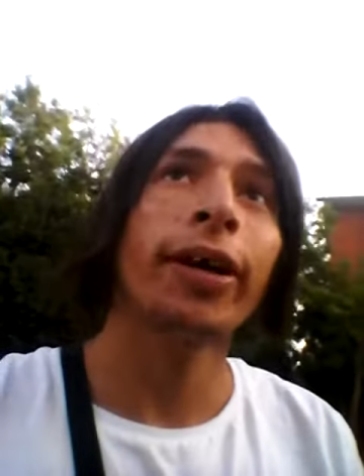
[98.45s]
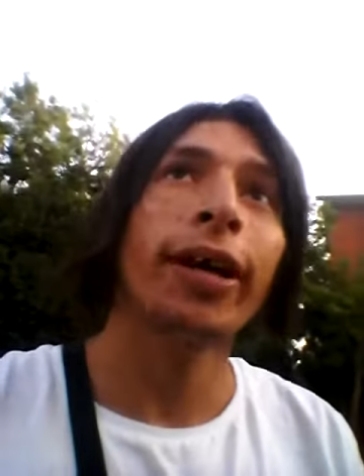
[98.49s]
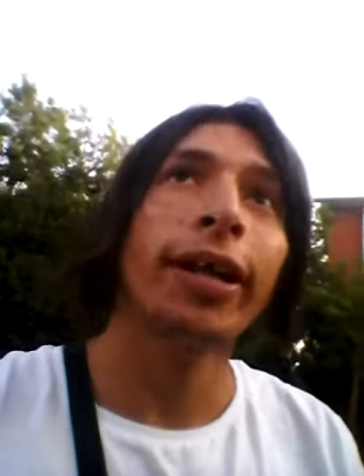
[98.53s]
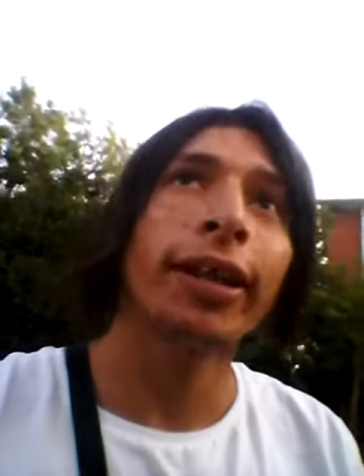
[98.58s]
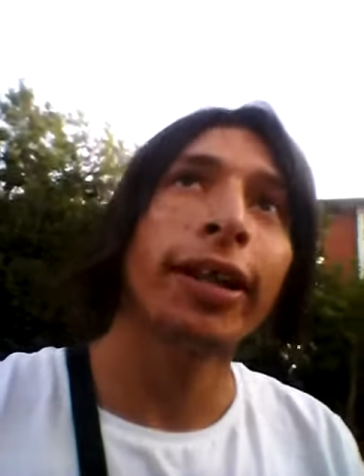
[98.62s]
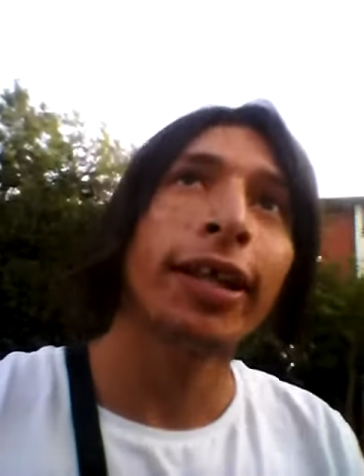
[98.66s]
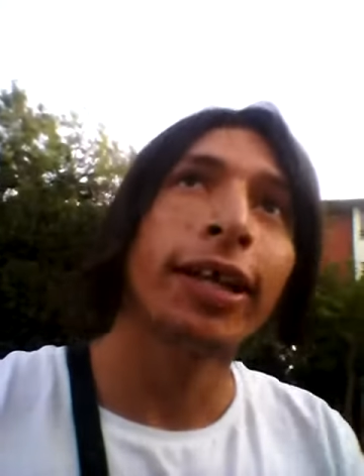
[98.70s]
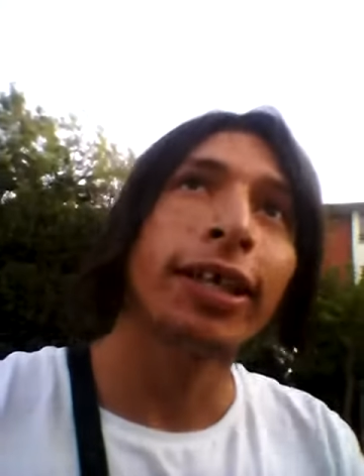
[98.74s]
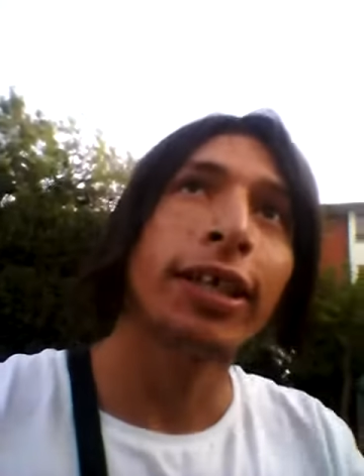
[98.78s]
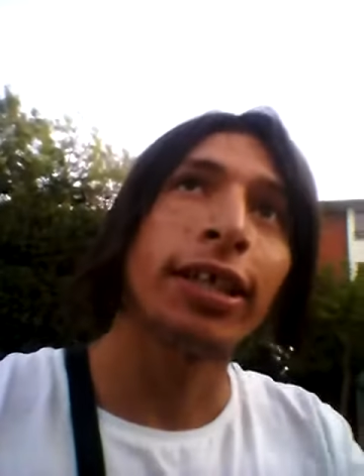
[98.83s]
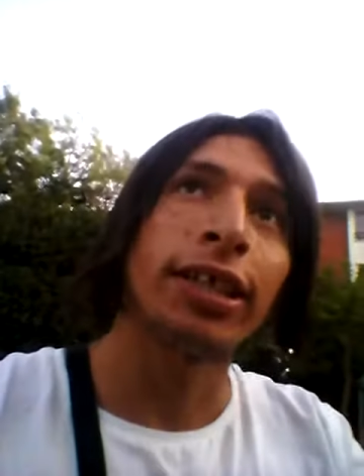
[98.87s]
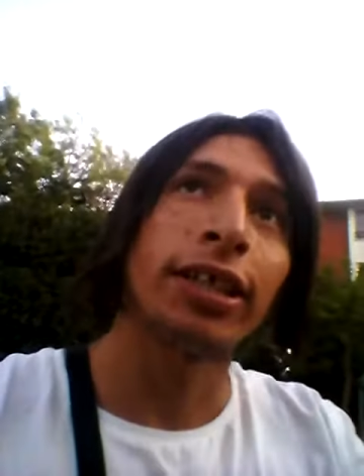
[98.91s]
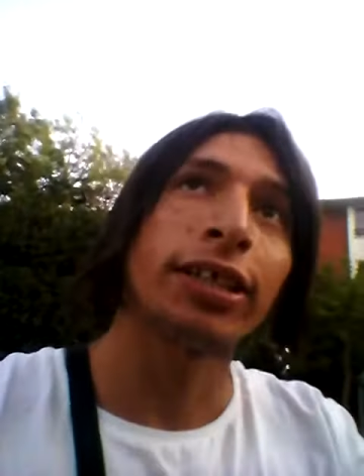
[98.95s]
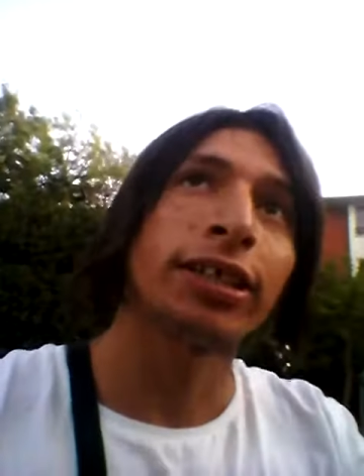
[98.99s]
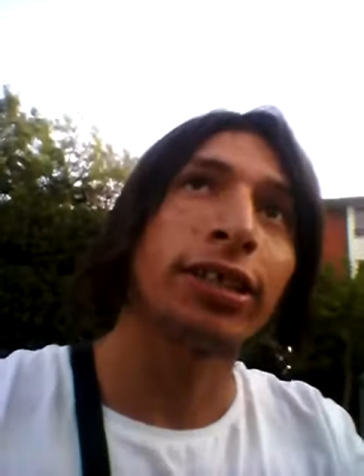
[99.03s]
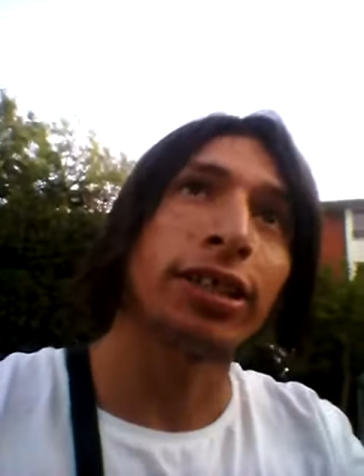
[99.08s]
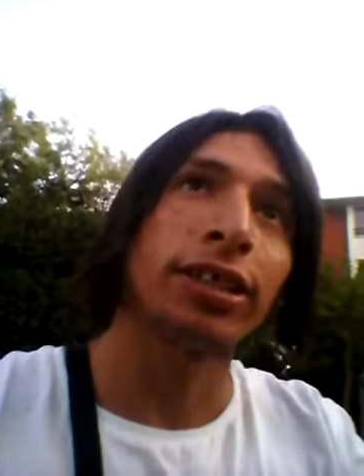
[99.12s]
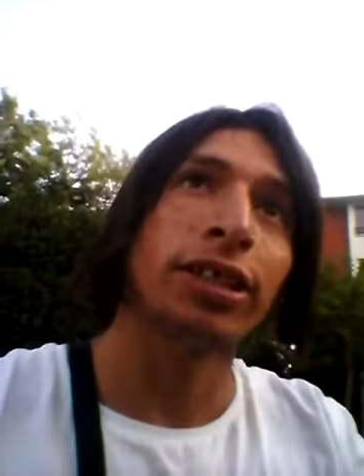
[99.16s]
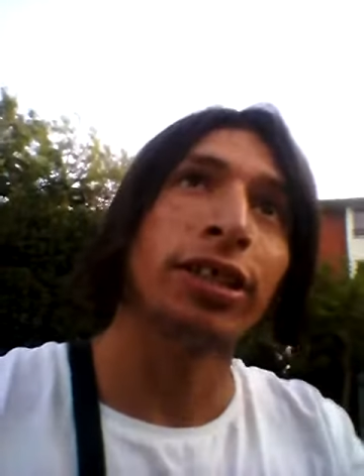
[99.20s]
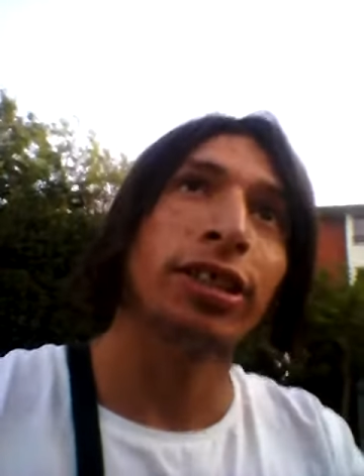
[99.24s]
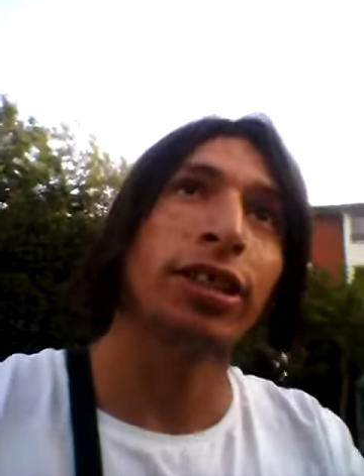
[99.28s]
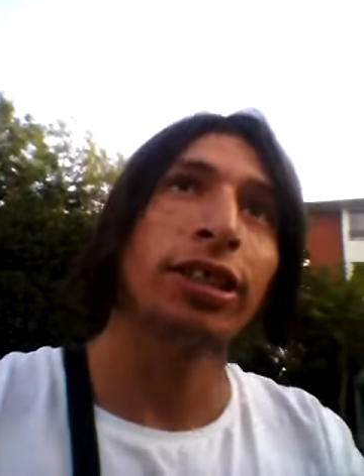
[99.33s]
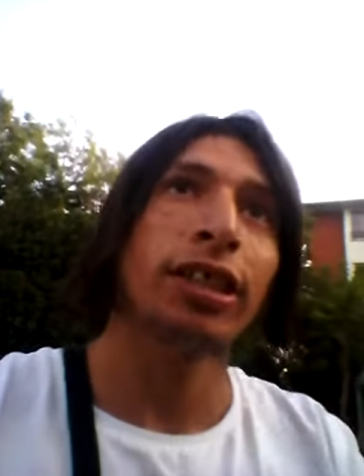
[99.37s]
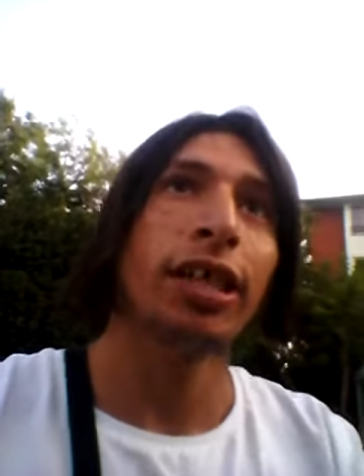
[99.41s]
get the
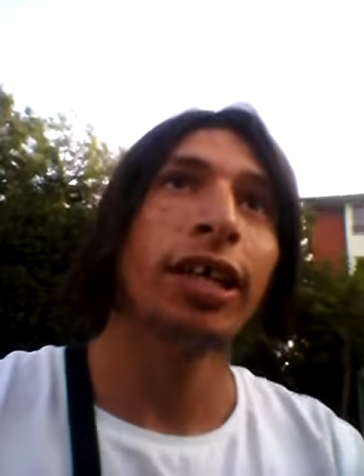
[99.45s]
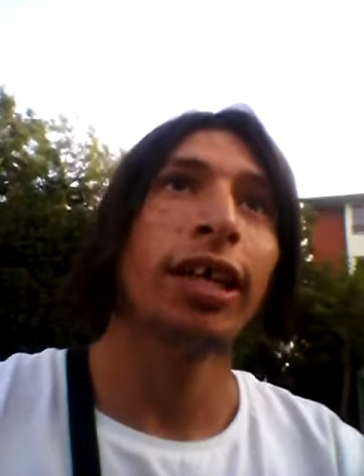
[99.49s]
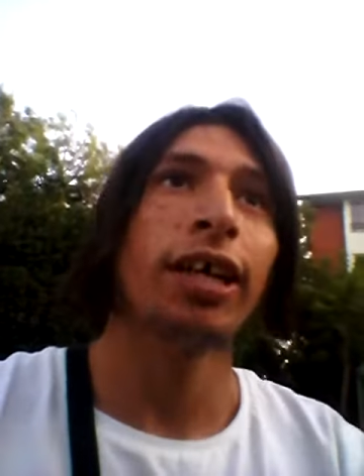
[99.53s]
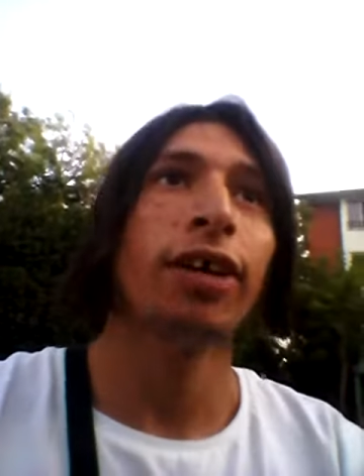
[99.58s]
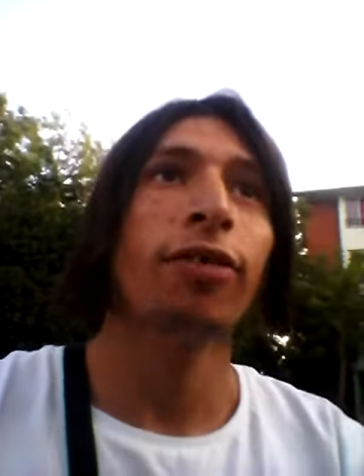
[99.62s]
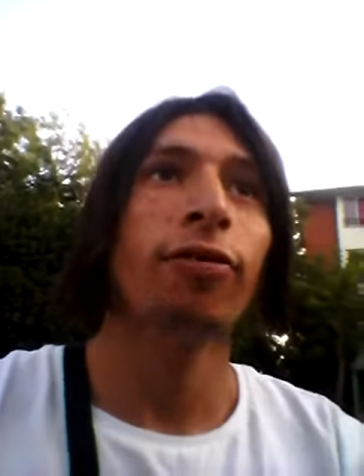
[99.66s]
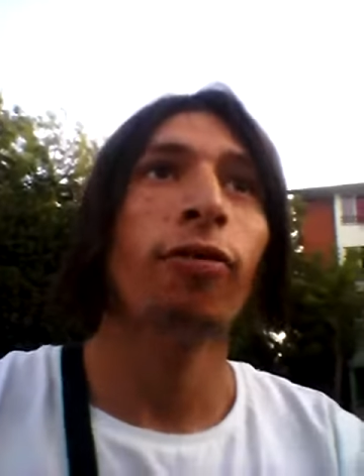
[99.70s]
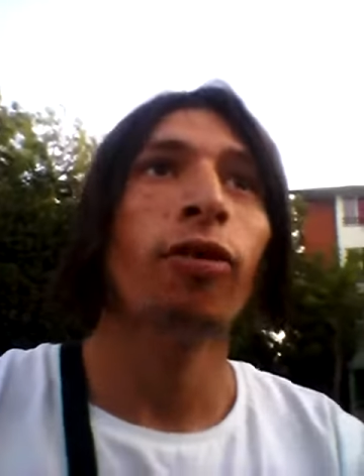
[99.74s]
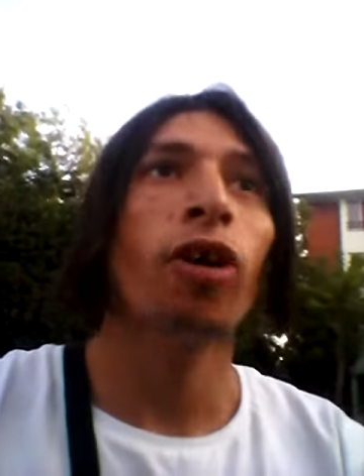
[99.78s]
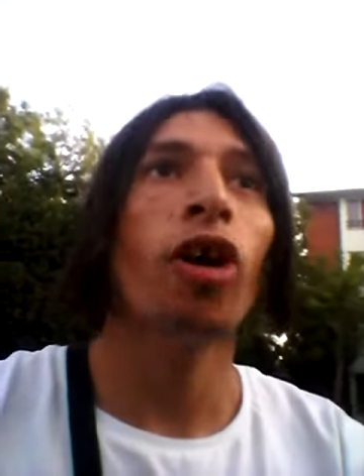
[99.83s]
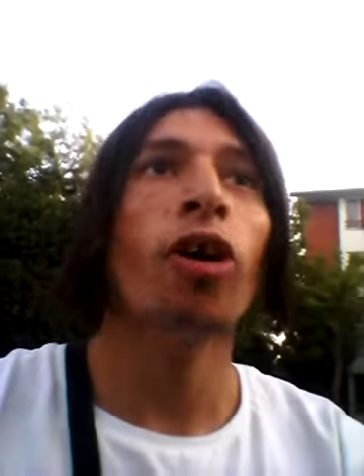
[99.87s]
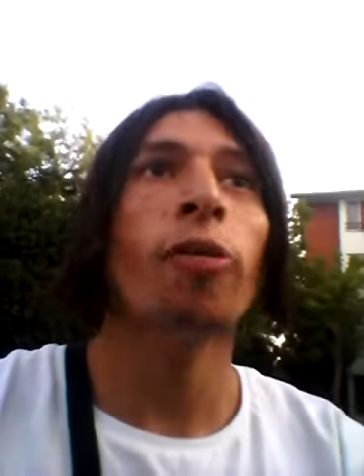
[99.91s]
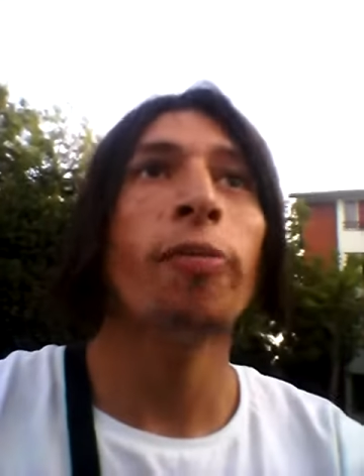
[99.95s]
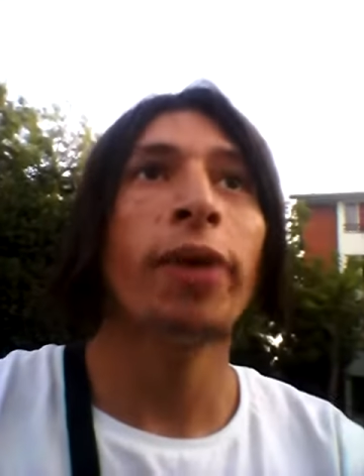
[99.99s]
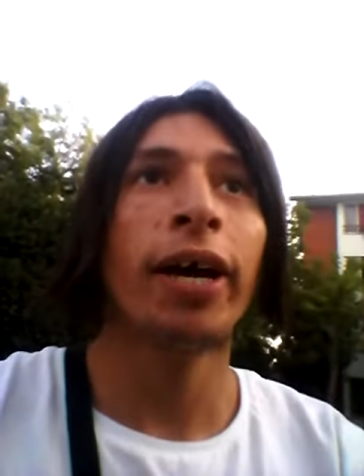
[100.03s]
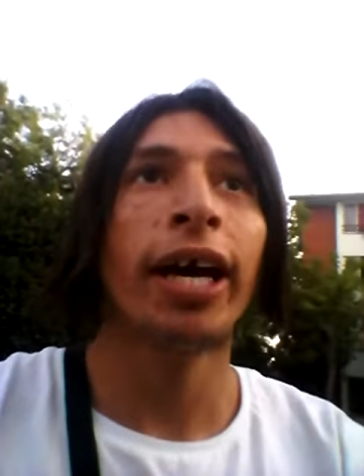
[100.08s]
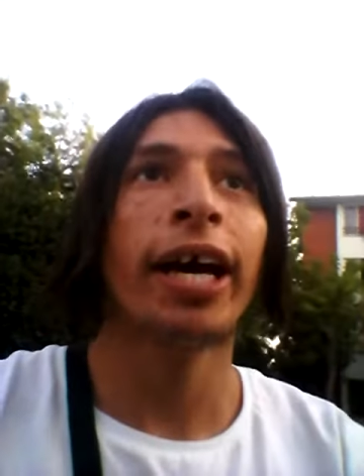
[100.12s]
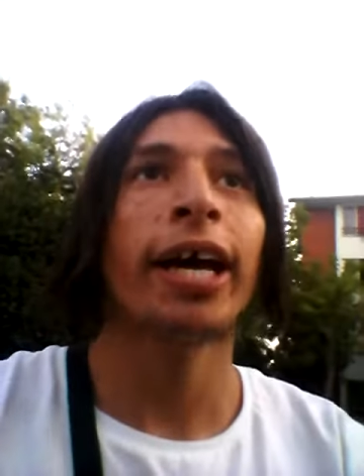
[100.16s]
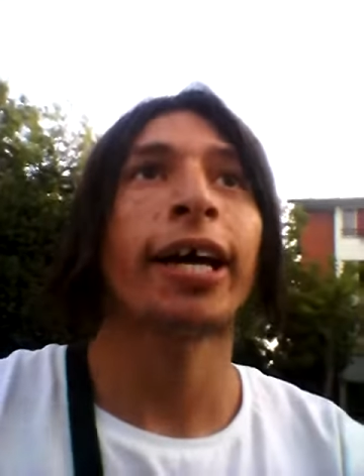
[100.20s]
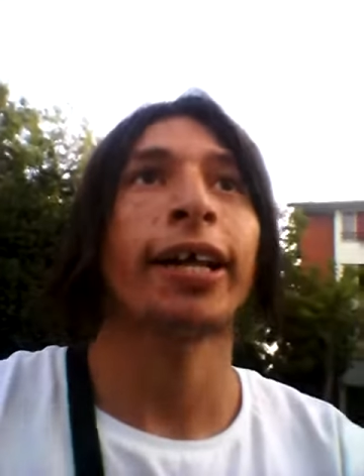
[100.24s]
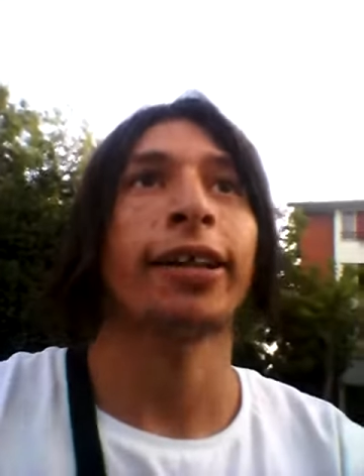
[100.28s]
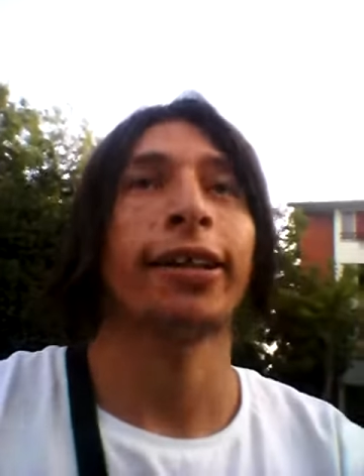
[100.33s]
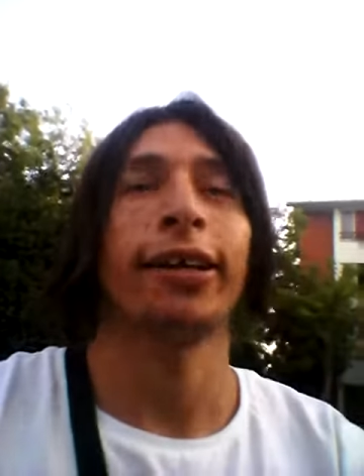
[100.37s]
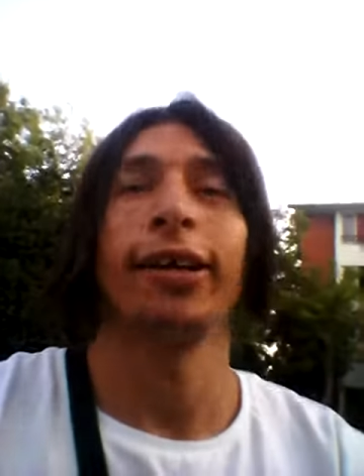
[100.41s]
kittens. A warm we
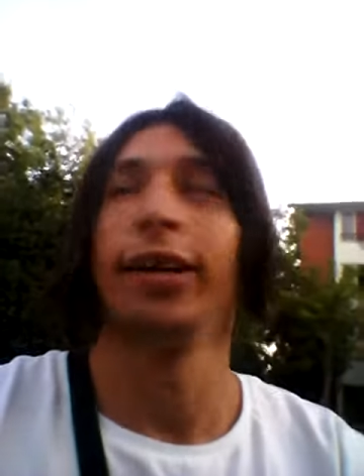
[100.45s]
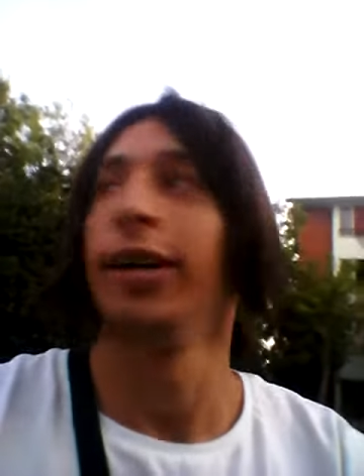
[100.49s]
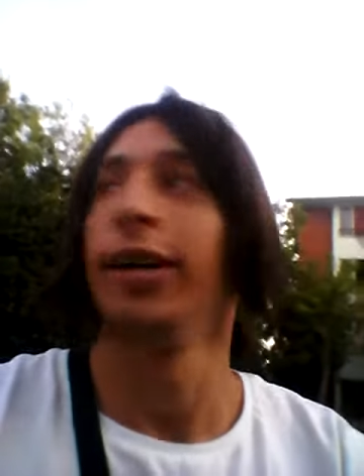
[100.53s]
got.